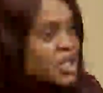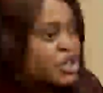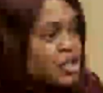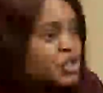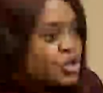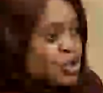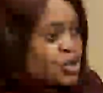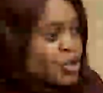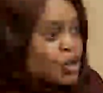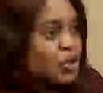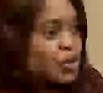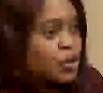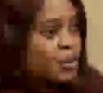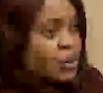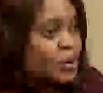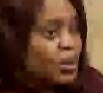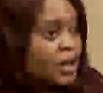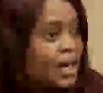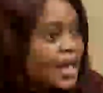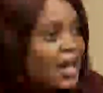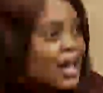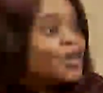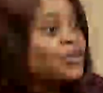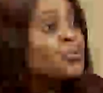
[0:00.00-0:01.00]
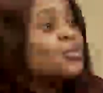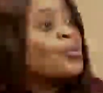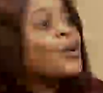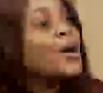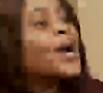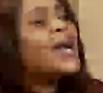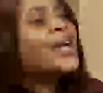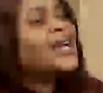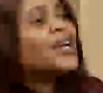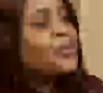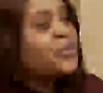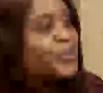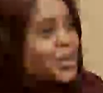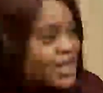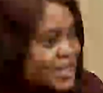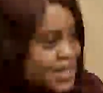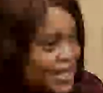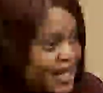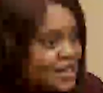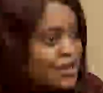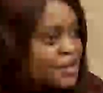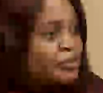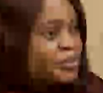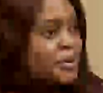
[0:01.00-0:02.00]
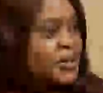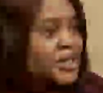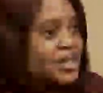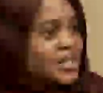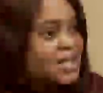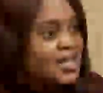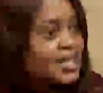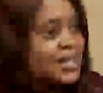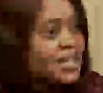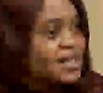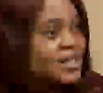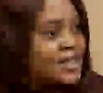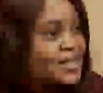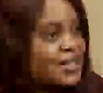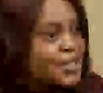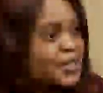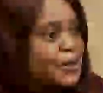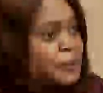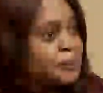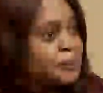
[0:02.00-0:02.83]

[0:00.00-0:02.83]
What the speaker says: to you, and why are we celebrating it?